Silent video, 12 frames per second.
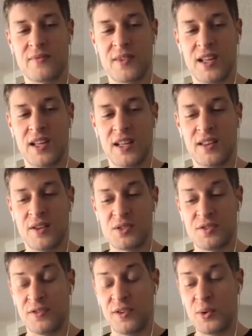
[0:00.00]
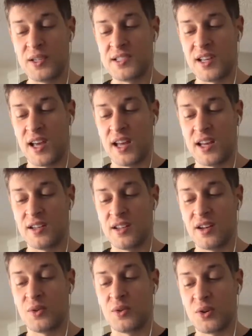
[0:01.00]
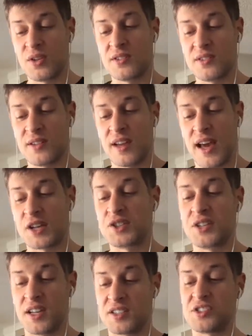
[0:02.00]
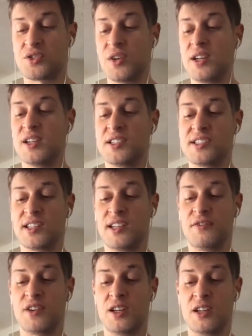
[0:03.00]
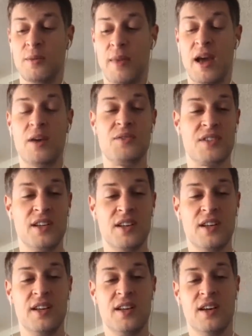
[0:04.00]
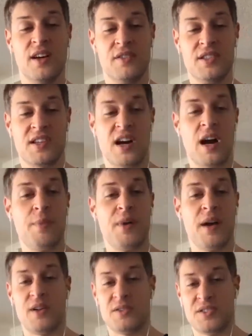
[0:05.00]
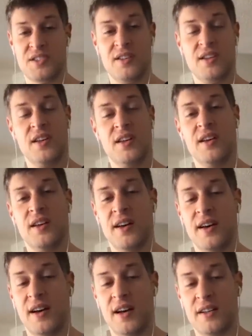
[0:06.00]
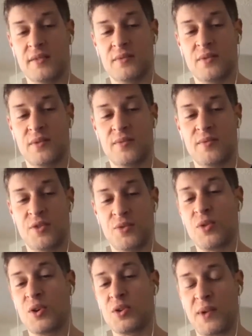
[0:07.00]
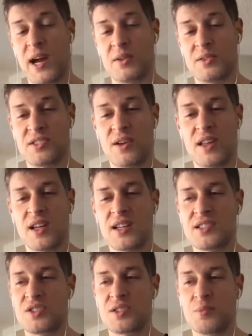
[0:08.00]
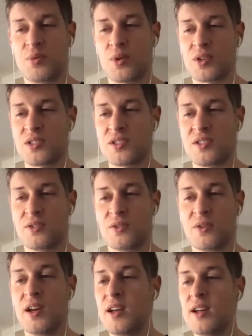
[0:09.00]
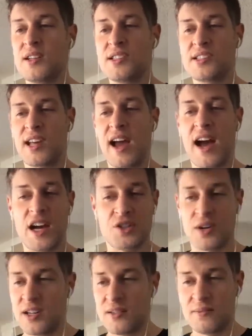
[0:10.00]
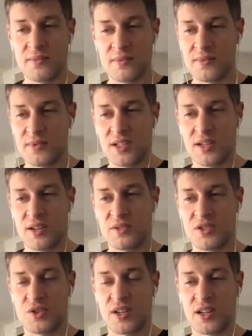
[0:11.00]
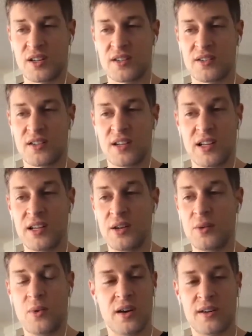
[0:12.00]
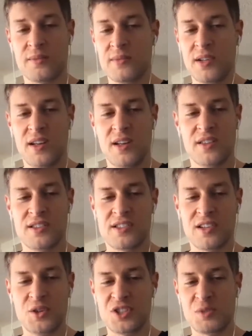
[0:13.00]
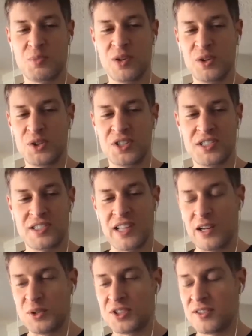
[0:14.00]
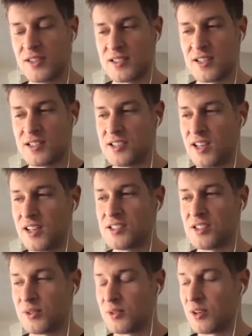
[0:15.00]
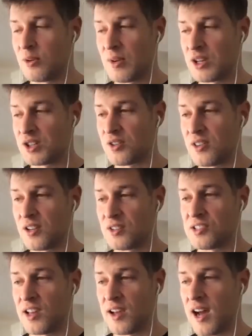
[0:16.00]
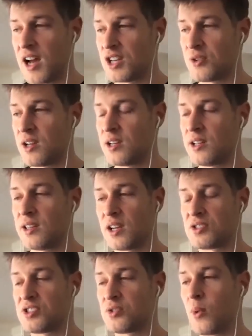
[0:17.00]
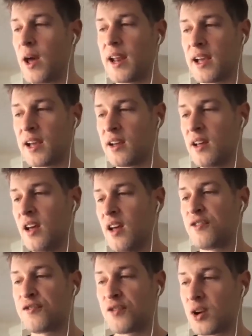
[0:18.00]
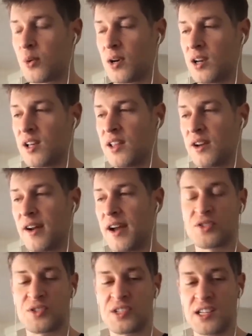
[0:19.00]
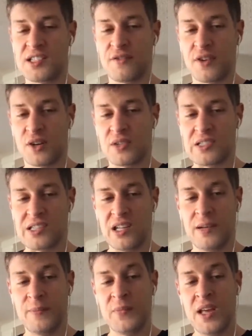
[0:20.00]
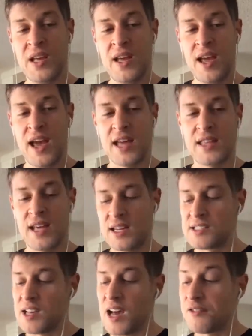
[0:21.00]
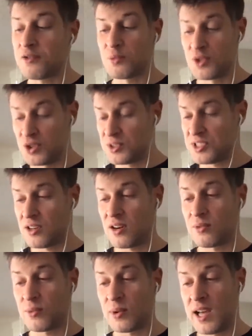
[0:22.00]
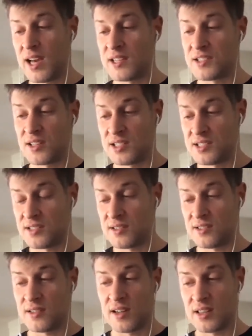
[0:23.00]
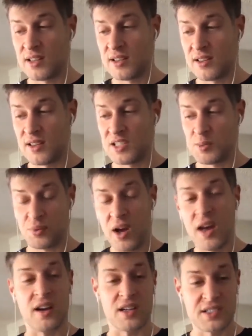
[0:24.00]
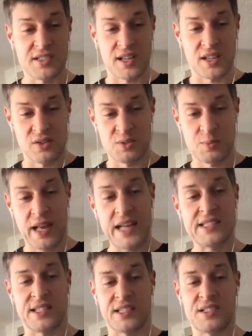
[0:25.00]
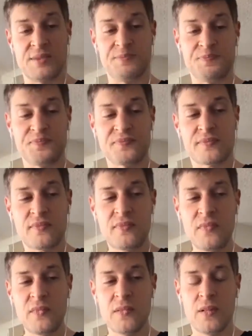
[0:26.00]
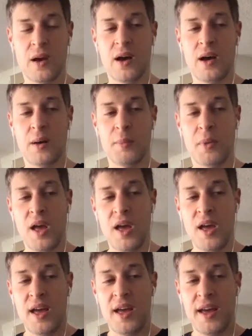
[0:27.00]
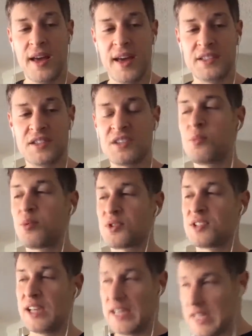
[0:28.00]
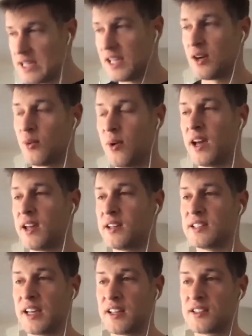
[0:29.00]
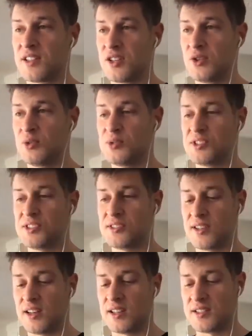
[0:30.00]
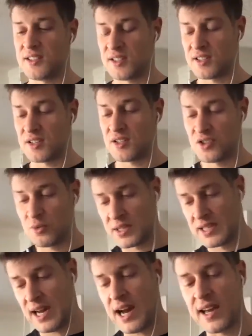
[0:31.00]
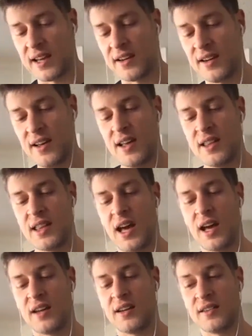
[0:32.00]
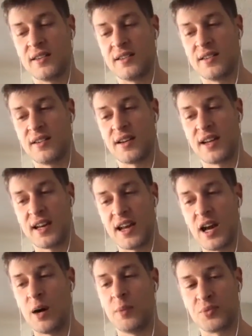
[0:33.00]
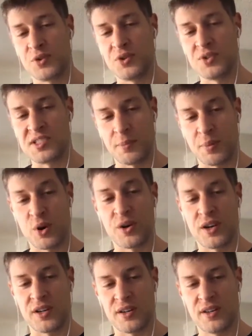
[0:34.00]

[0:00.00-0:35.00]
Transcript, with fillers: in those fluids. And you know, you can actually excrete a significant amount of these compounds uh, through those routes. So I think it's just important to stay hydrated, you know, to drink clean water. The solution to pollution is dilution, as they say. So, you know, make sure that you're staying hydrated, that you're sweating frequently, that you're exercising vigorously. And then aside from reducing our reliance on these on these products that use plastics, um, it's also important to eat in a way, like to use uh, to consume a diet that can help reduce the burden